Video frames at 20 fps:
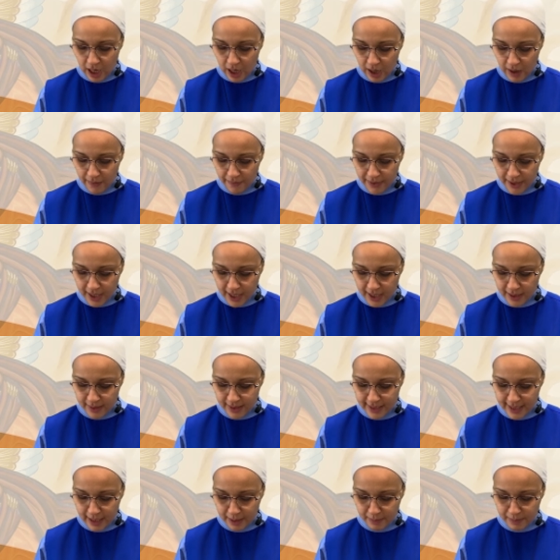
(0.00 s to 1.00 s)
of the
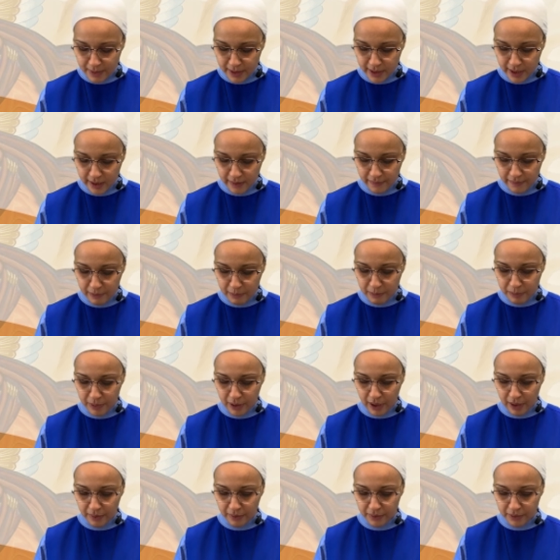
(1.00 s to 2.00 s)
contempt of the
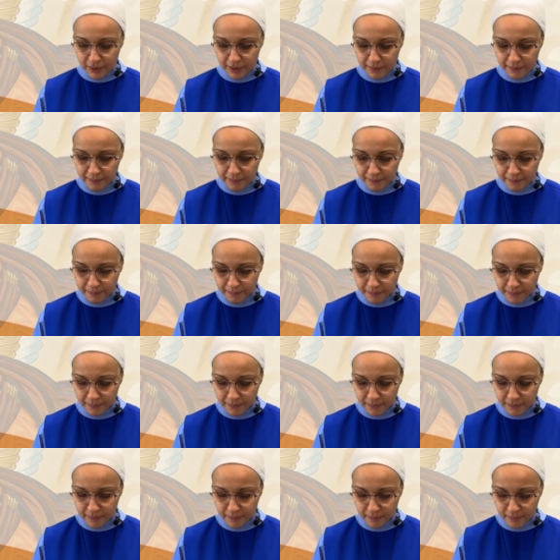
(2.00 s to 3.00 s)
proud.
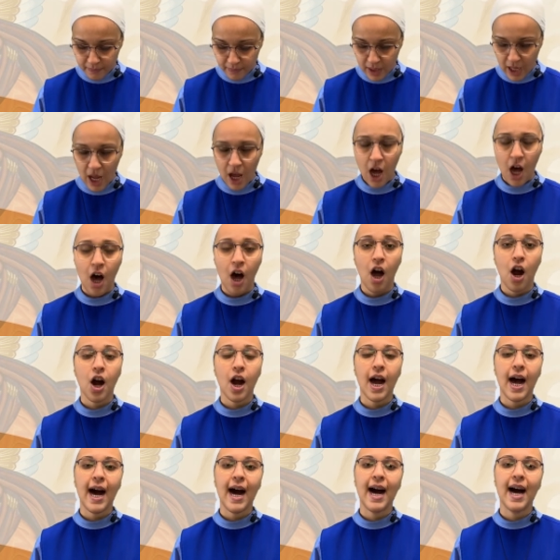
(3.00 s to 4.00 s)

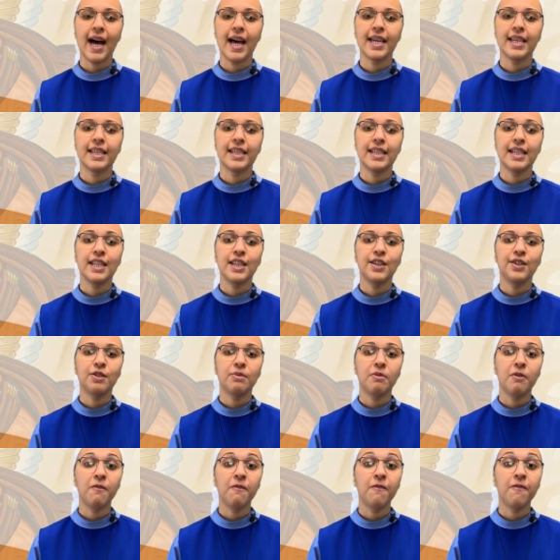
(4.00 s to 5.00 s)
Our eyes need to
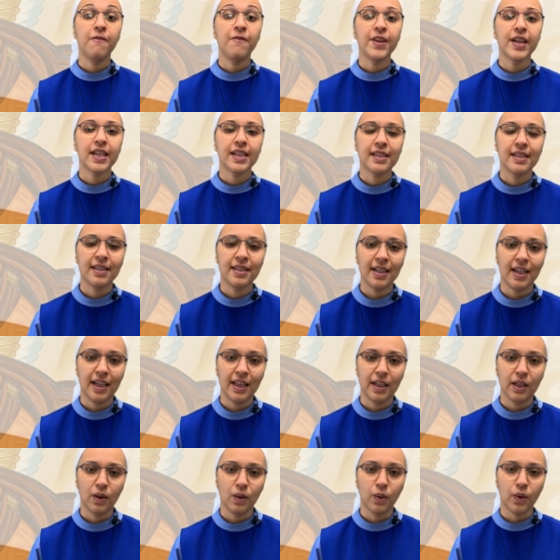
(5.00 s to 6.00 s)
be fixed in
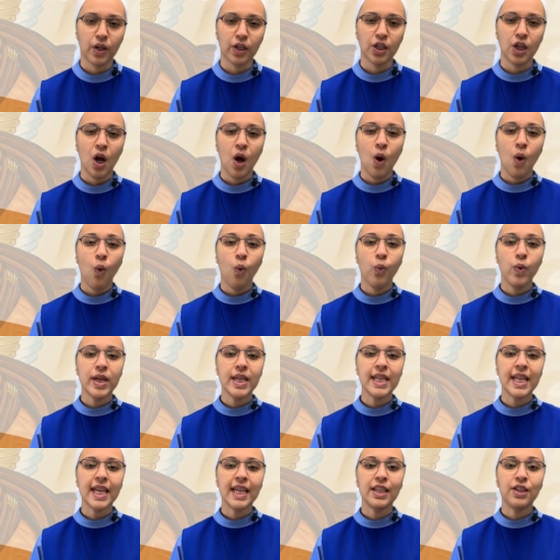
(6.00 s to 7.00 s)
the Lord. We
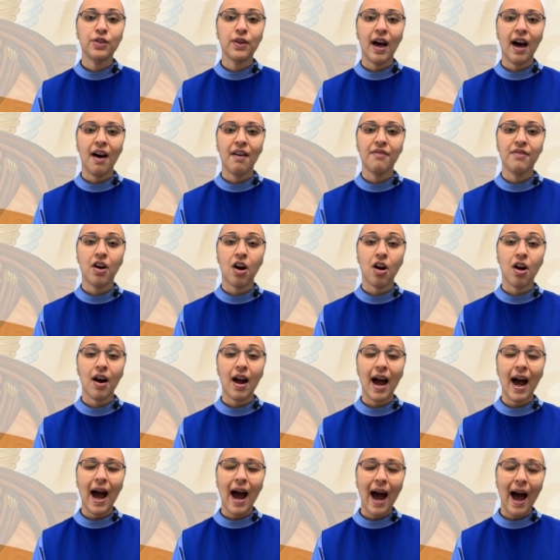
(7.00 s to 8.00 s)
need to have
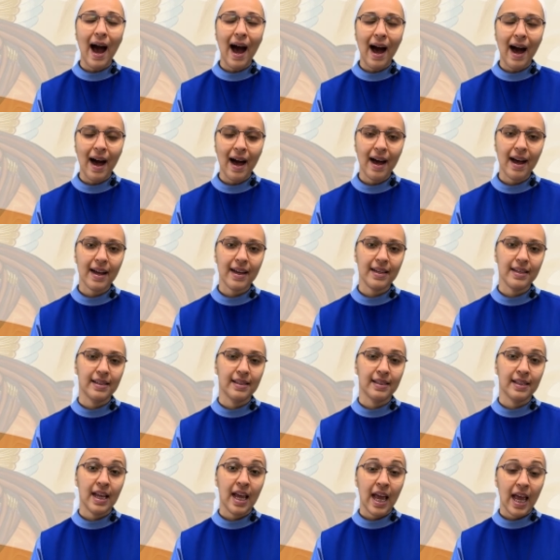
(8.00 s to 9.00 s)
our
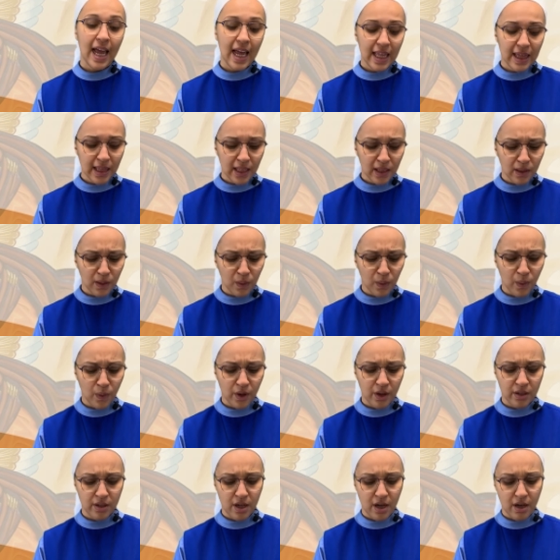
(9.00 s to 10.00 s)
eyes in the
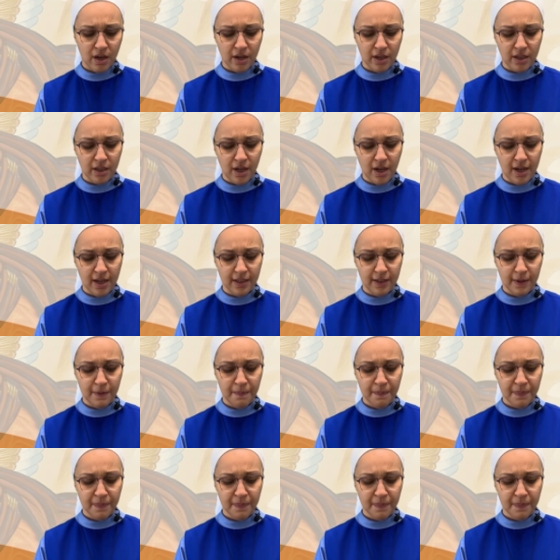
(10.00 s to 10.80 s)
Lord our God.